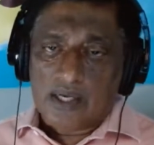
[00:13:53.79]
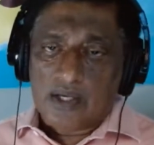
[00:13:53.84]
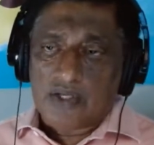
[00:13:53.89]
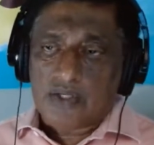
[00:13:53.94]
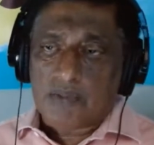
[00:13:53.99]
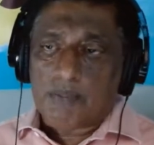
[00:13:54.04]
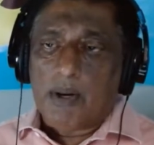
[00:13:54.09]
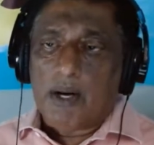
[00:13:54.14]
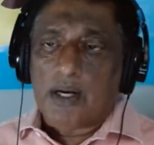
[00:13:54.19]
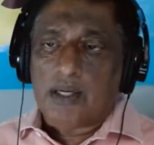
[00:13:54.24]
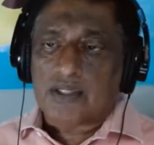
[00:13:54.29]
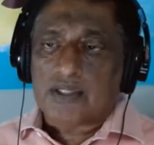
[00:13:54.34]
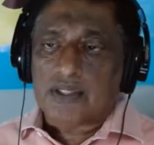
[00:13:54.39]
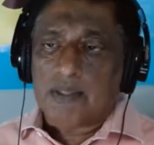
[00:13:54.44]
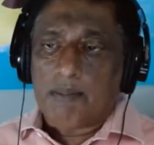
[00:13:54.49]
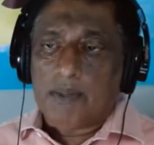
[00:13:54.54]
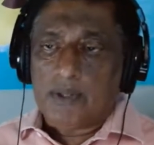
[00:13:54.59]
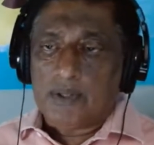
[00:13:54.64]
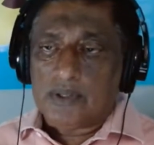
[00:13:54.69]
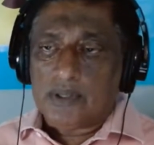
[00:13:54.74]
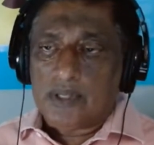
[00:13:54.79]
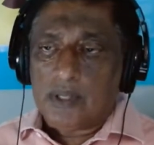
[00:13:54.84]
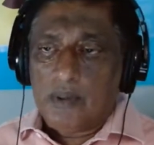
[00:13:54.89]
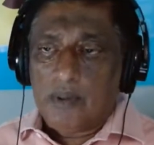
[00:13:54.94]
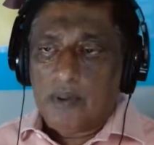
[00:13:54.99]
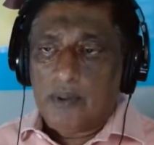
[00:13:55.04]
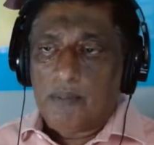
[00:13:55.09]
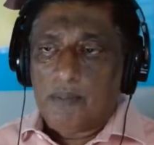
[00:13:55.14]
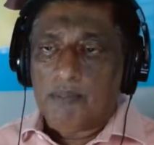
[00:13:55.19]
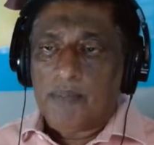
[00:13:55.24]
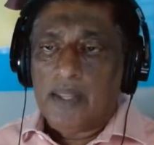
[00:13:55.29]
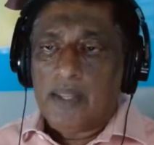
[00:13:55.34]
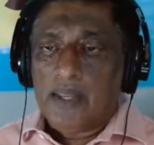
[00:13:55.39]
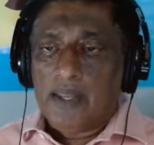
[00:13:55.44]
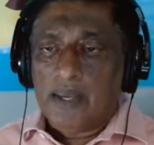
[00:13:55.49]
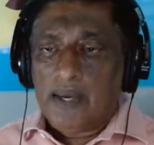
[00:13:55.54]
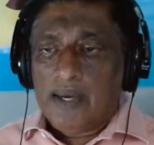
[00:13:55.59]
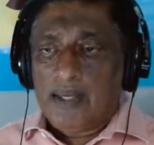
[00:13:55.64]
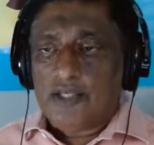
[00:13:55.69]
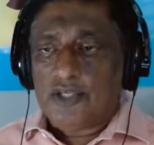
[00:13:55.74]
this box about our
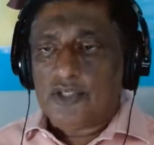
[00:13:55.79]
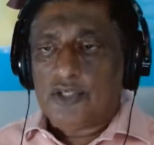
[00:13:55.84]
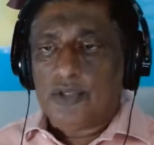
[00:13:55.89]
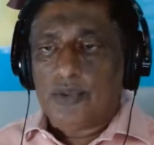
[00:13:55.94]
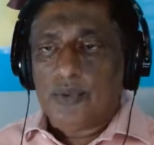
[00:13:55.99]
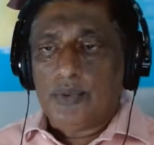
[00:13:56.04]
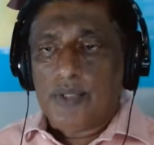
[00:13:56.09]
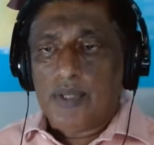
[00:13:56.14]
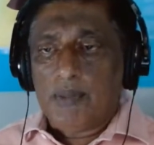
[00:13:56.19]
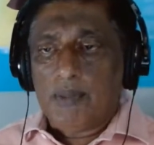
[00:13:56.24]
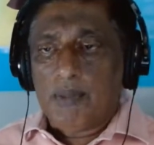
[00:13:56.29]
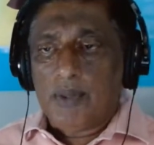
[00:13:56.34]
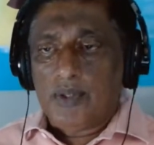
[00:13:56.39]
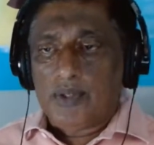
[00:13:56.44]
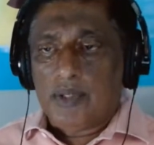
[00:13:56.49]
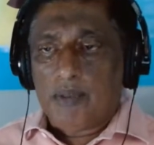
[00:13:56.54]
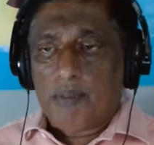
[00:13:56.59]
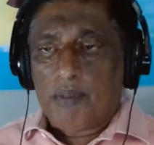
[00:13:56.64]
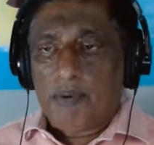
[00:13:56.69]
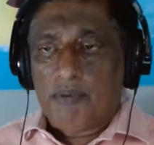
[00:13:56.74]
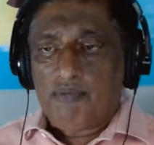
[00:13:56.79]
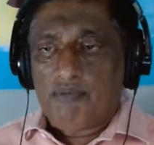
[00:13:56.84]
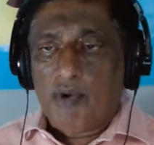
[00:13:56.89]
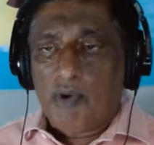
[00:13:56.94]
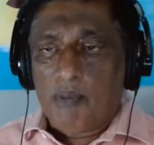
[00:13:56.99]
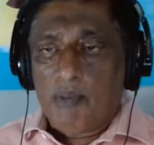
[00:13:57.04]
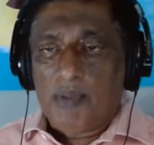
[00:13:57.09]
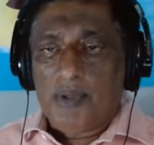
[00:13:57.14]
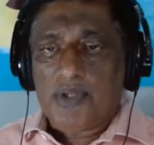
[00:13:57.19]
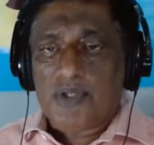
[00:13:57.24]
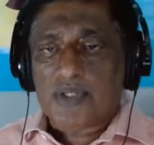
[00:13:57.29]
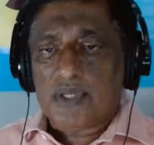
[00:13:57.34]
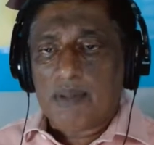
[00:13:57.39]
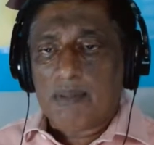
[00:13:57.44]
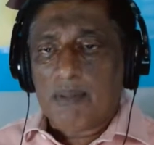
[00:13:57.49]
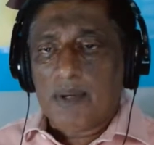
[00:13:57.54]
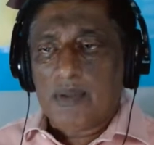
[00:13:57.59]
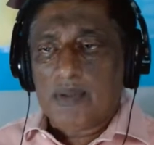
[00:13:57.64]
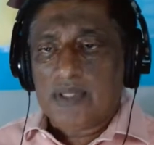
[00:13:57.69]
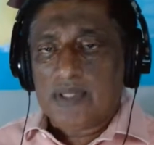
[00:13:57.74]
attitude, about our performance,
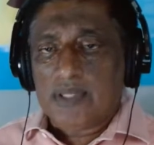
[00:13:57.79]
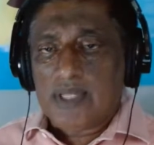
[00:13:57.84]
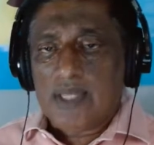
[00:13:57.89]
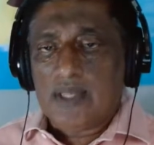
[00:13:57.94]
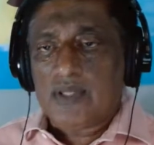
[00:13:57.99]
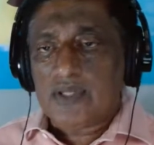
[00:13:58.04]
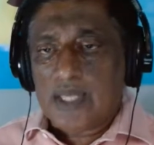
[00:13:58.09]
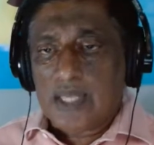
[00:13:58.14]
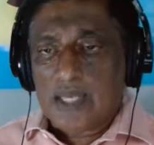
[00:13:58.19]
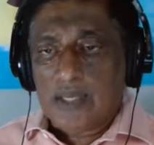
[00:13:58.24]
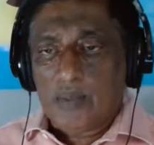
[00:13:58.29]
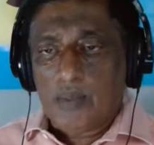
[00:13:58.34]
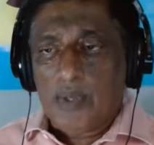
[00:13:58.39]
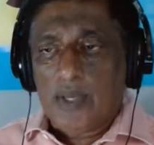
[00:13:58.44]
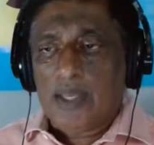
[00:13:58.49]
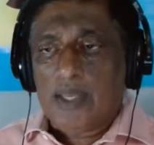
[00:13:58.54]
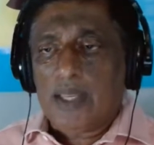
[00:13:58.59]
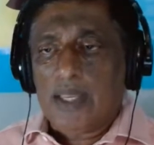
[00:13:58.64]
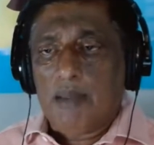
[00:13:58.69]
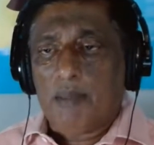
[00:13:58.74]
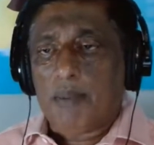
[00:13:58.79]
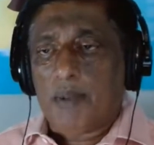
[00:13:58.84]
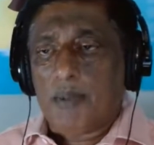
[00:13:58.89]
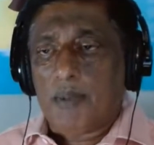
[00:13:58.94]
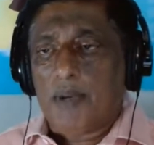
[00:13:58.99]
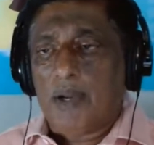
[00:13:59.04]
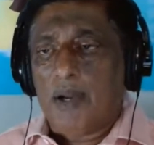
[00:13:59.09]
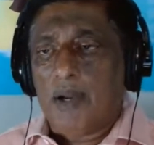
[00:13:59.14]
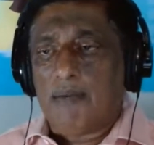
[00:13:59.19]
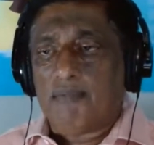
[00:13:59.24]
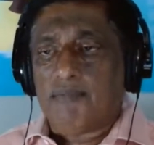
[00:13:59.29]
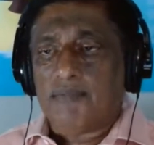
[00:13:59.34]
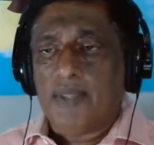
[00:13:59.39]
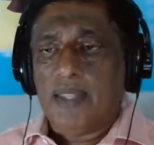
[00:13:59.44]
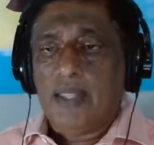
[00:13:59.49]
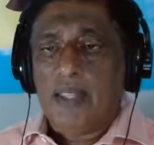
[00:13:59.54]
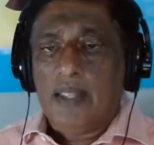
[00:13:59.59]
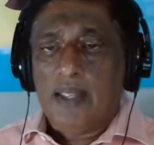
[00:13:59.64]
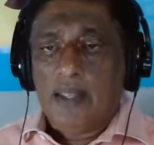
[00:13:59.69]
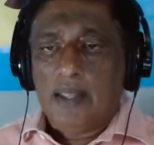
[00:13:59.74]
about the things that we are capable of,
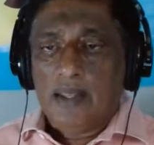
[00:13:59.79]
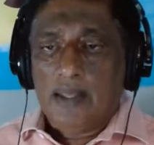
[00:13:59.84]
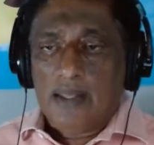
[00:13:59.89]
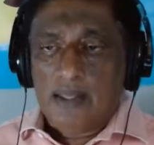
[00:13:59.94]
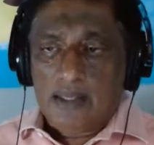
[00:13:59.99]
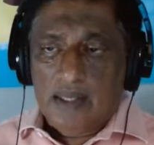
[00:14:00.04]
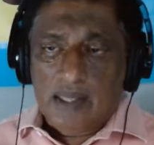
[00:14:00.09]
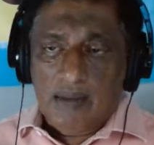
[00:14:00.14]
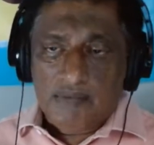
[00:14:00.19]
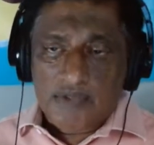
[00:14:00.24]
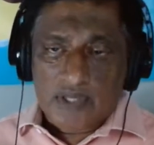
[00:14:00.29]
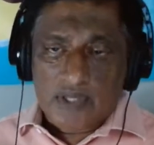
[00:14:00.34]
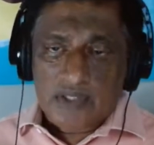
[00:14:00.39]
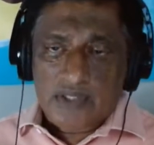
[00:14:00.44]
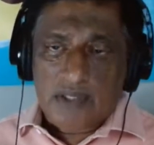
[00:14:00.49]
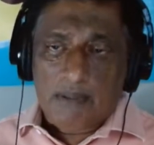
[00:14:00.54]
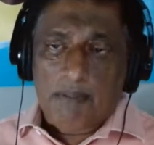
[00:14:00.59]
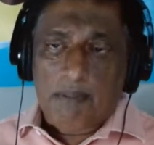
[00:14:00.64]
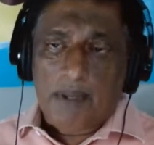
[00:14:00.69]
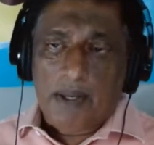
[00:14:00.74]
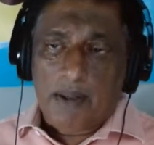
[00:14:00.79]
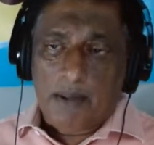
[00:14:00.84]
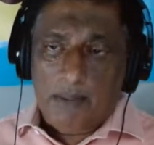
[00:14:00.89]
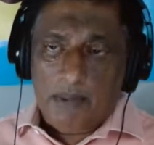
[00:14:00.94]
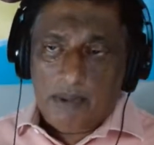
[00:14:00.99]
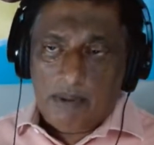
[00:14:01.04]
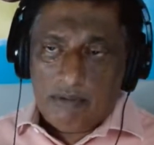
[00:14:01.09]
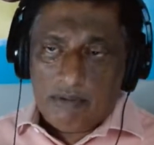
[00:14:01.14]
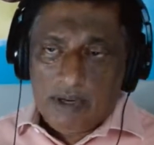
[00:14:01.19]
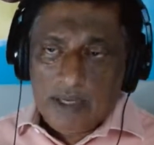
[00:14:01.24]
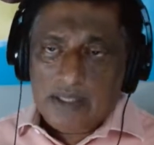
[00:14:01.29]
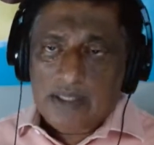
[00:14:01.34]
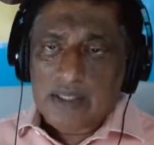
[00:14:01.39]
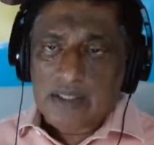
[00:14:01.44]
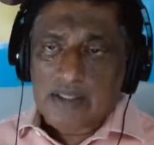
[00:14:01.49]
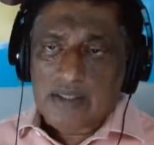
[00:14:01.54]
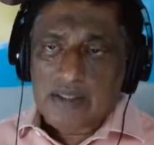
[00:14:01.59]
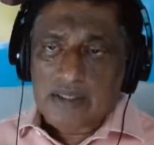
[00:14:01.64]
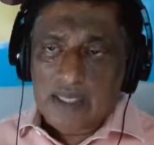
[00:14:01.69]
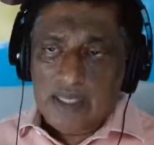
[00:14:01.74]
it gives us a
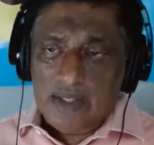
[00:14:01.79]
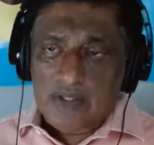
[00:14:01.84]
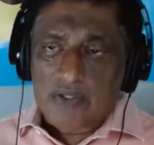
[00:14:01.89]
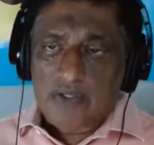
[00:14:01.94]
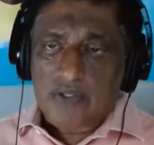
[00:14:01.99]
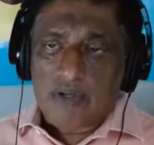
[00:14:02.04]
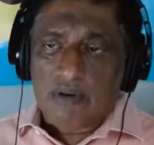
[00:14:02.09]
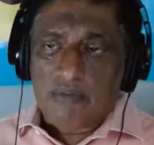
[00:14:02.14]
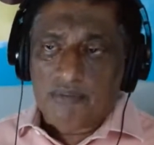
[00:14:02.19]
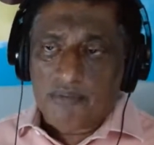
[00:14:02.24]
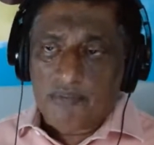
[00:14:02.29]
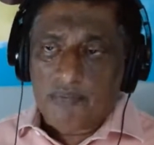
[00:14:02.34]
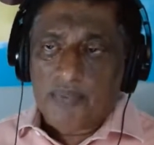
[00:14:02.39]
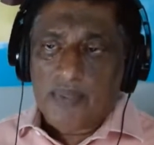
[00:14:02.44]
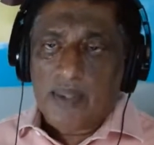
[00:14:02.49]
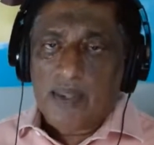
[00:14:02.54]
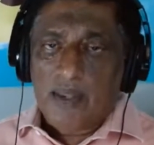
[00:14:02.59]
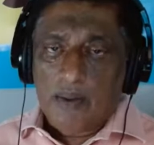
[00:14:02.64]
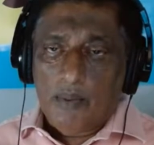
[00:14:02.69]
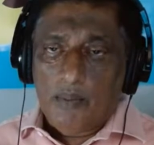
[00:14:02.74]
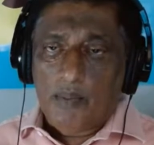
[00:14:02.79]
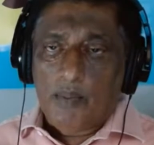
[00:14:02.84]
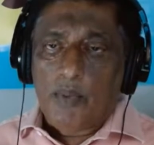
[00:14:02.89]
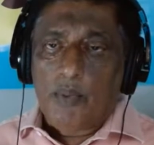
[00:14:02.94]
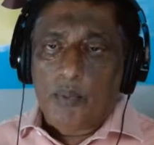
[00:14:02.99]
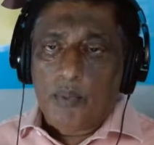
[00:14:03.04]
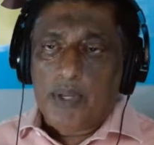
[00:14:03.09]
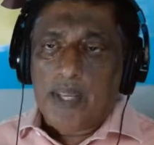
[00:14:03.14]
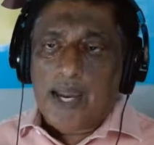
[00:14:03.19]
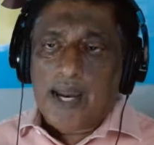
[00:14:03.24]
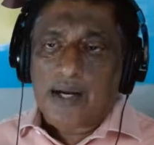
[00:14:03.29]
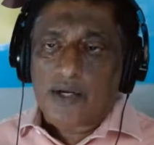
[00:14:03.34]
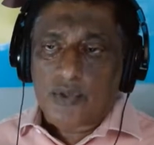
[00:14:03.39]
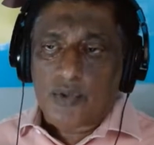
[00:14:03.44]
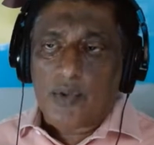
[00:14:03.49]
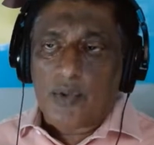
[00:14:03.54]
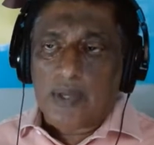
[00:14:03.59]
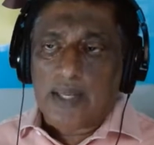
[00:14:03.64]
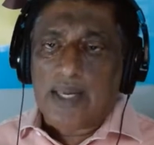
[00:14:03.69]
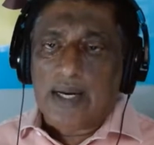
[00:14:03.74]
greater sense of who we
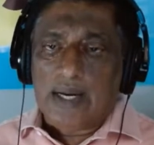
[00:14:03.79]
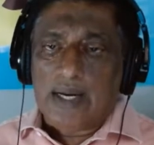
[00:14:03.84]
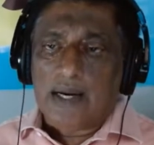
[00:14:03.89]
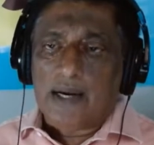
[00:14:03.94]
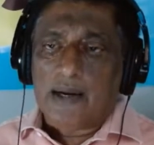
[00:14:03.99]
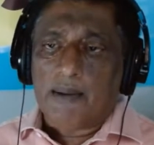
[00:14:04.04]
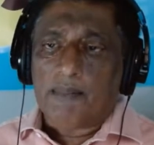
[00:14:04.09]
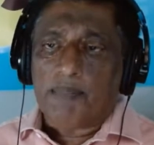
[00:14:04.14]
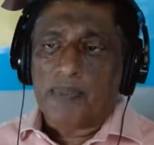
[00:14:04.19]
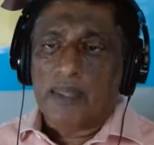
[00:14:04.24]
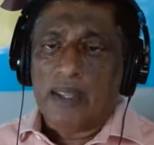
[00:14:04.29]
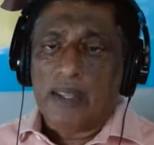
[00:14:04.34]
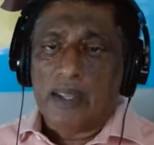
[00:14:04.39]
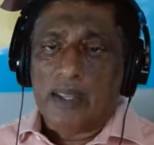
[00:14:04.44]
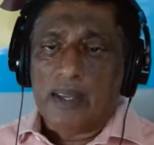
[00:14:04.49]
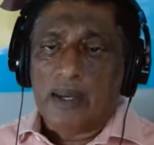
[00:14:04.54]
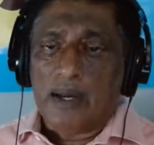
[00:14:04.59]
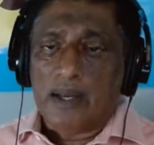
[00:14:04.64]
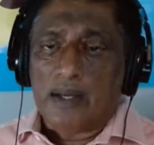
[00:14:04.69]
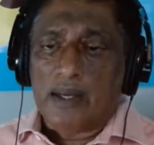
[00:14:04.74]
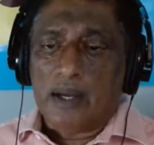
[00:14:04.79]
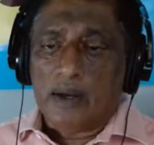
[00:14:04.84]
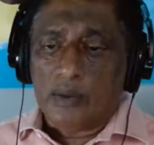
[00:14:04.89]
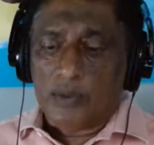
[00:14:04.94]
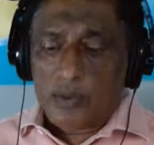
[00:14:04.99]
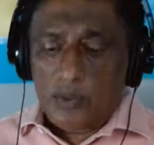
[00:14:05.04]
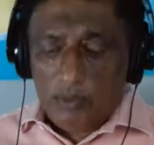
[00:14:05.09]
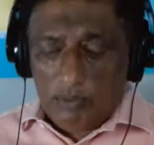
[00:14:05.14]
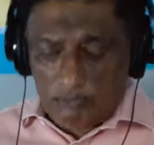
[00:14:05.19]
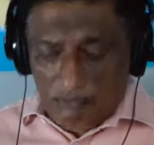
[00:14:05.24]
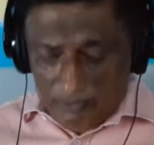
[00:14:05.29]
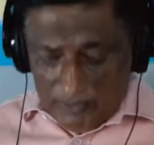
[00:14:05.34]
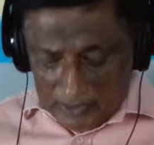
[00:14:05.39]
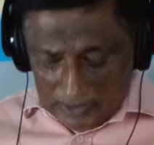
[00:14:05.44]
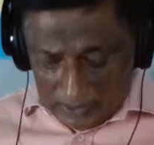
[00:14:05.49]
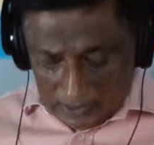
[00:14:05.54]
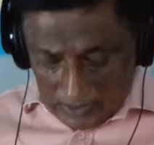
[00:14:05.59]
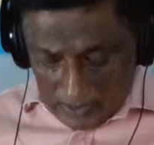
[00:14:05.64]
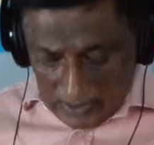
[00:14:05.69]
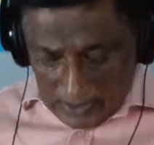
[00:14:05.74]
actually are and how do we
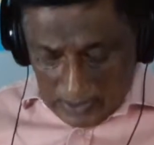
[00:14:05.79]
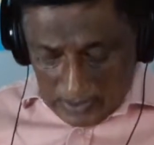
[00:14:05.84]
fit.